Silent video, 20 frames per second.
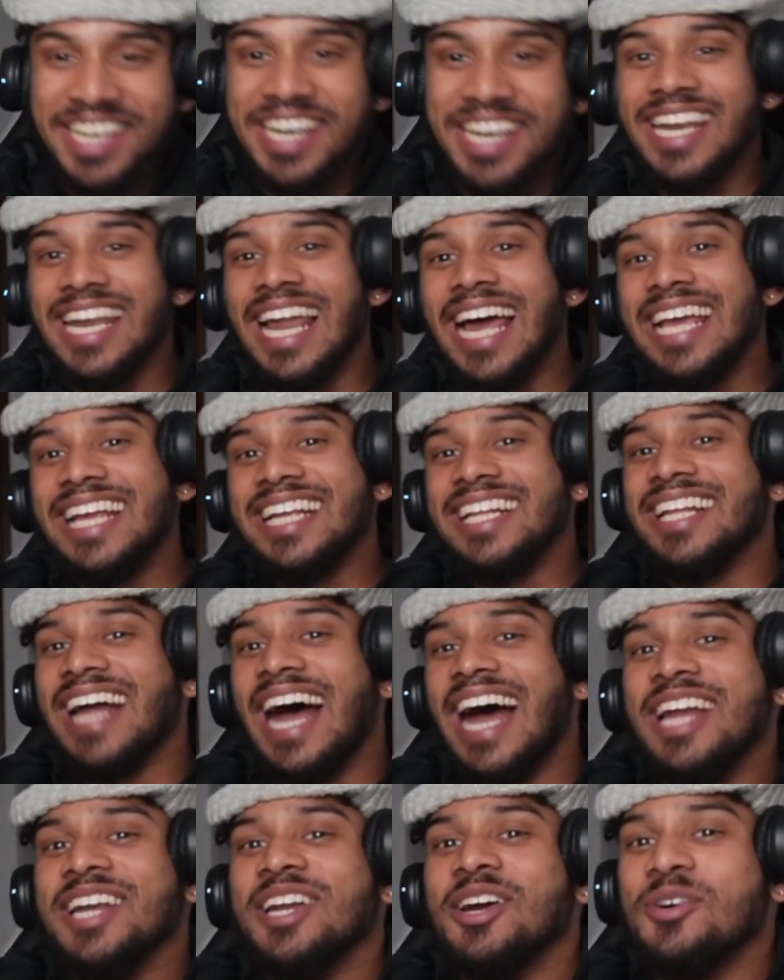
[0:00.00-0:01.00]
like
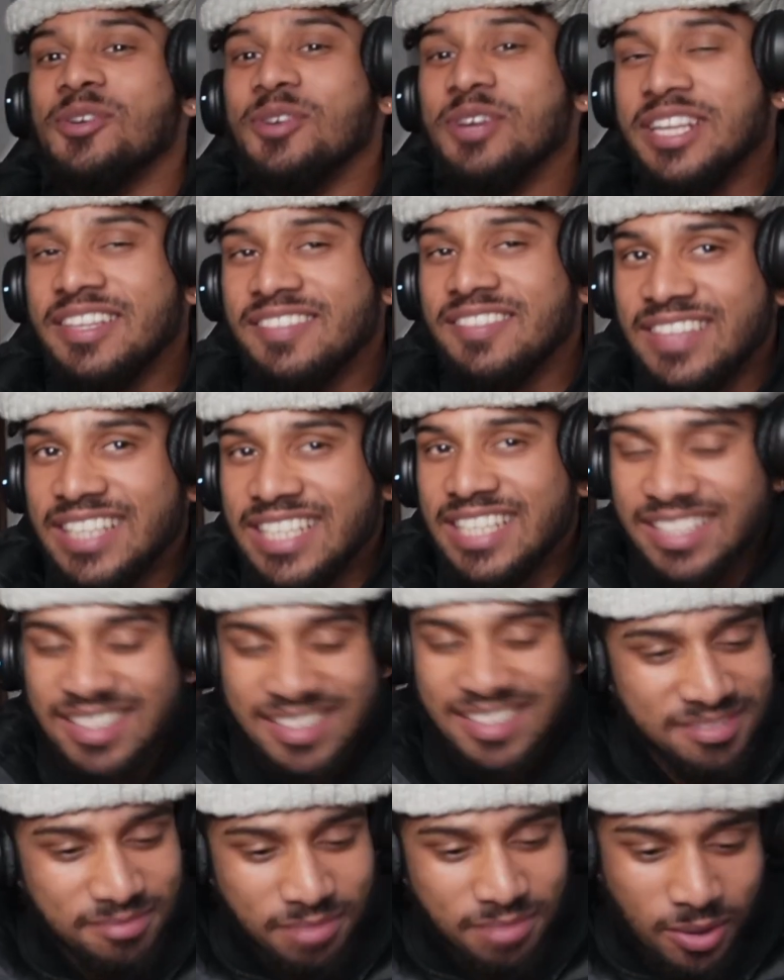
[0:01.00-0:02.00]
I know it.
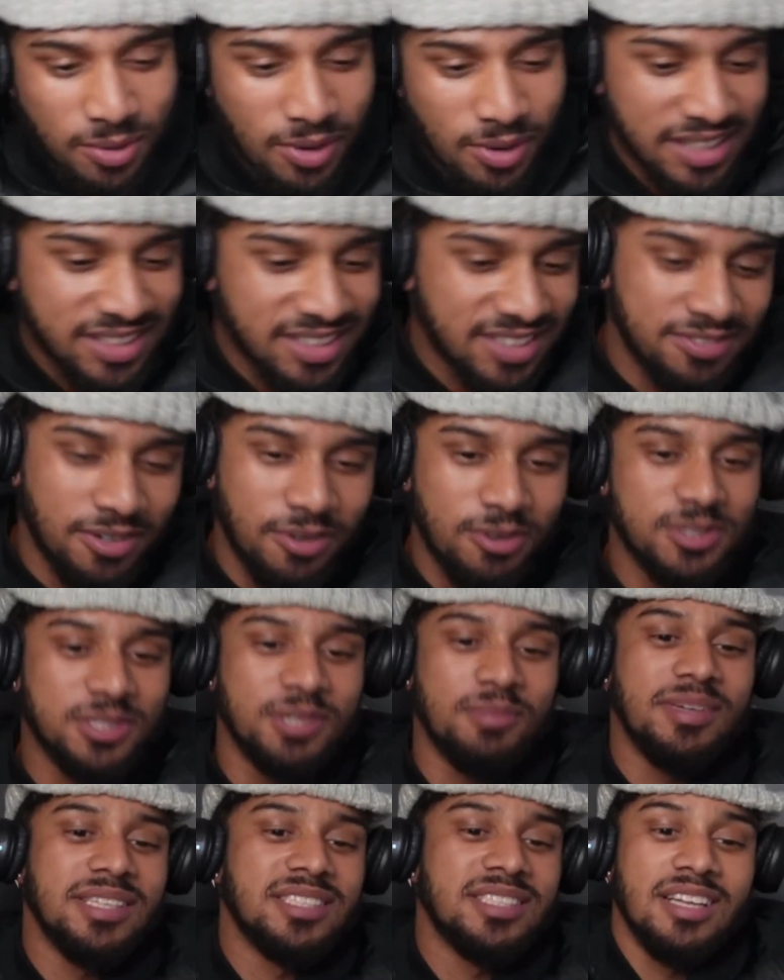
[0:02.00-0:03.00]
Bro, I just focus on
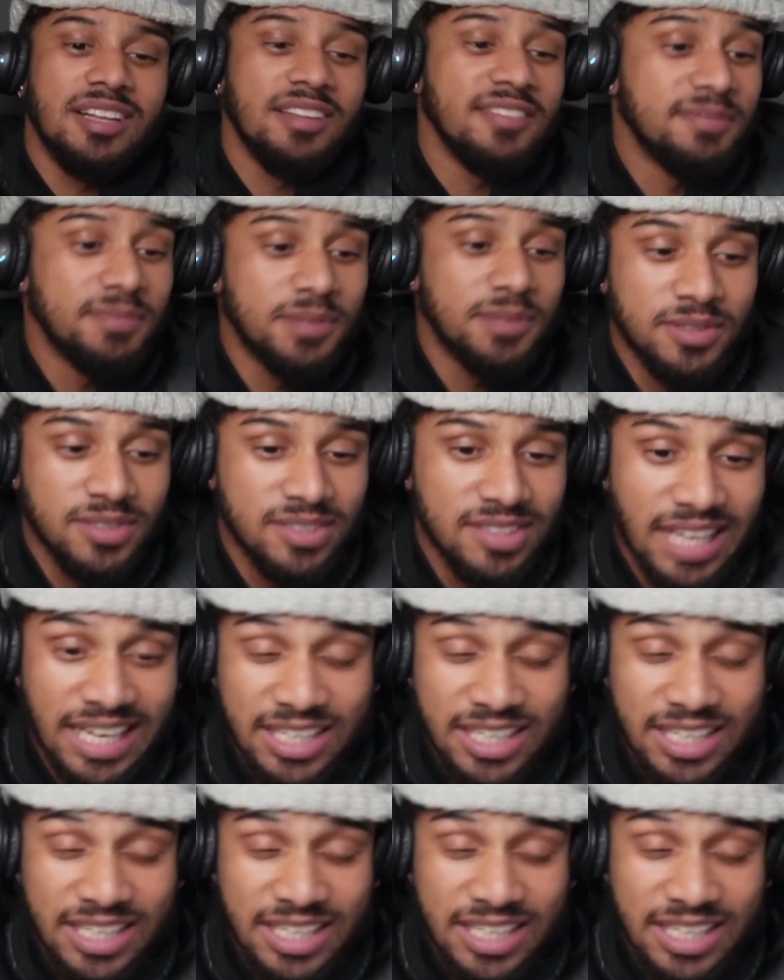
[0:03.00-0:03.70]
myself. But it's actually bro. funny.